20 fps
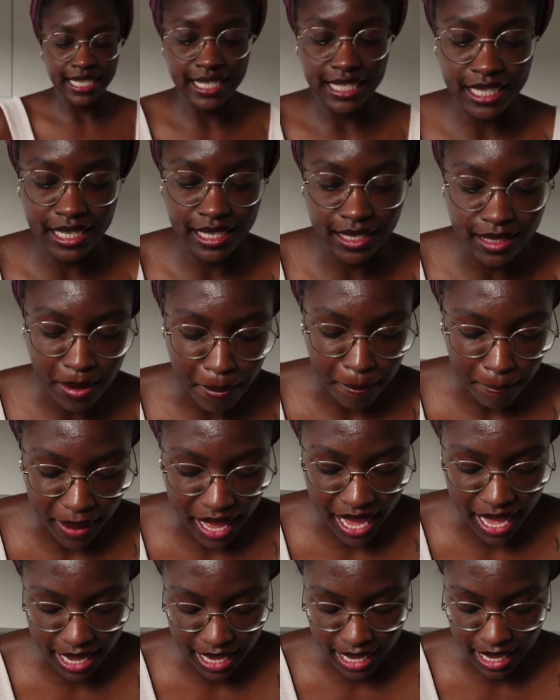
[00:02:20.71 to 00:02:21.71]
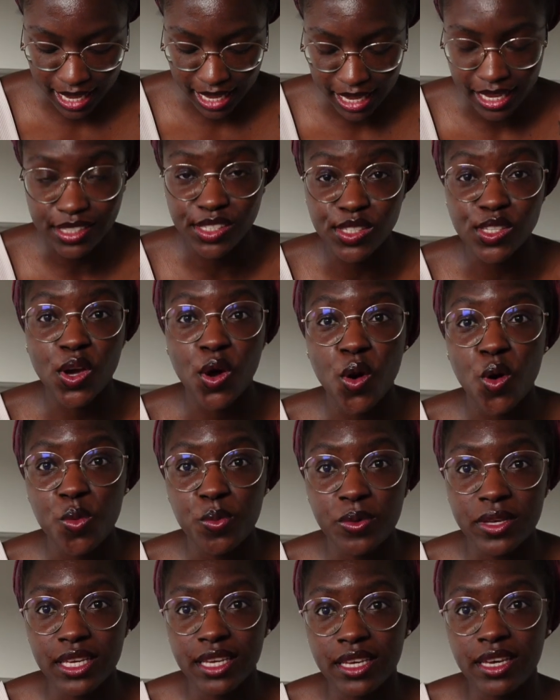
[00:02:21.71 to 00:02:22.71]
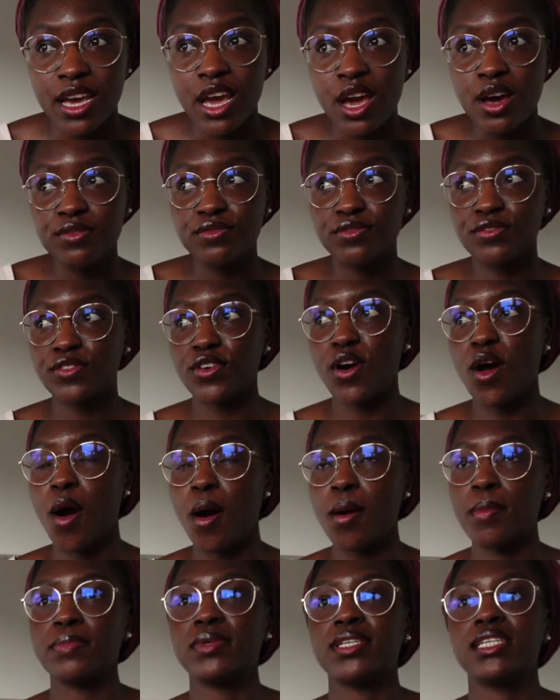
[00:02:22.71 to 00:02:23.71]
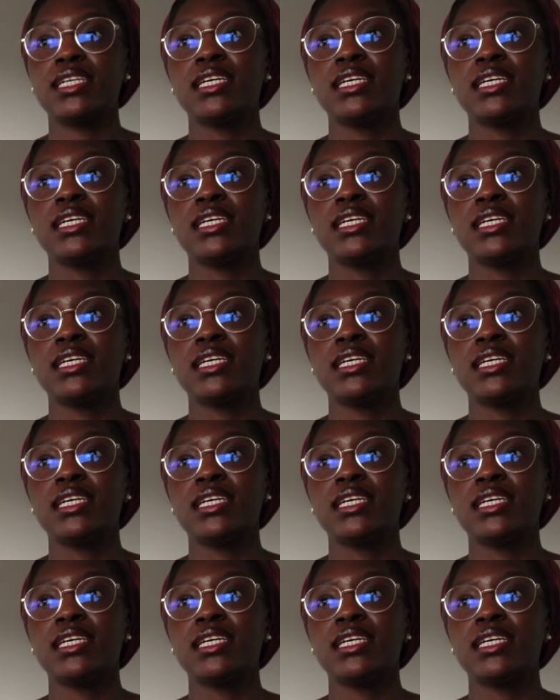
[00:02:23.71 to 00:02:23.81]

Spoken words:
did my SCOBY from